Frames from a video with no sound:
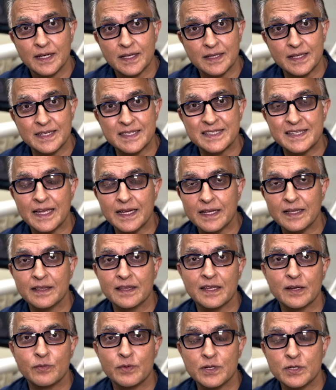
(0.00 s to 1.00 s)
The second
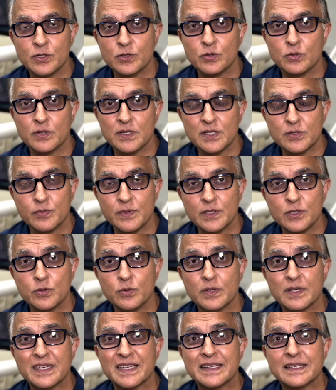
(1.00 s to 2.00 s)
thing we do is we do
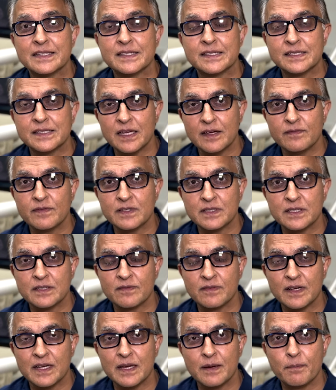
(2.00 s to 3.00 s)
it
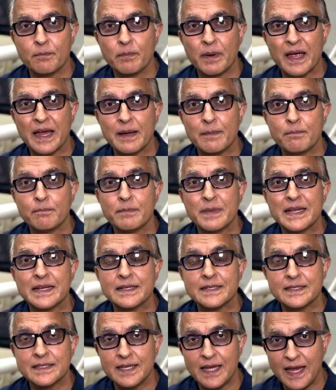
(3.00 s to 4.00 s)
conservatively by
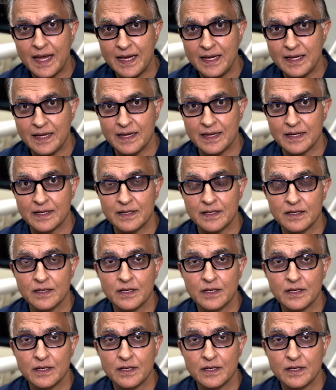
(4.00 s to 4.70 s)
maintaining